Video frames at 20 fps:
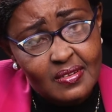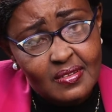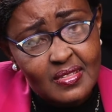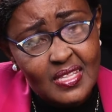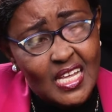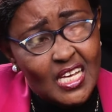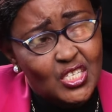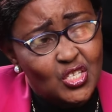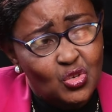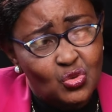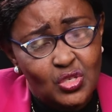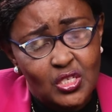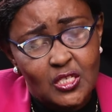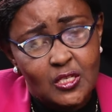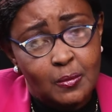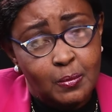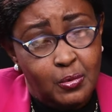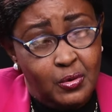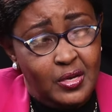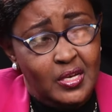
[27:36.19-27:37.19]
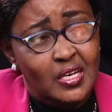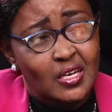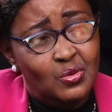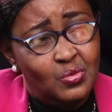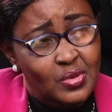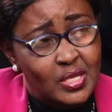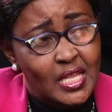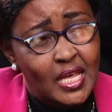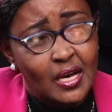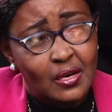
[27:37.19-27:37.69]
They're so disappointed
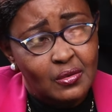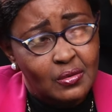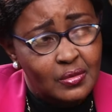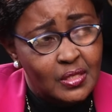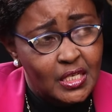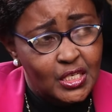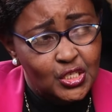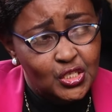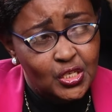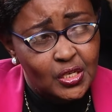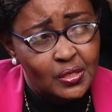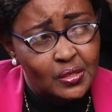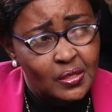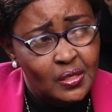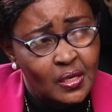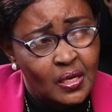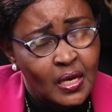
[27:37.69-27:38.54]
with their condition.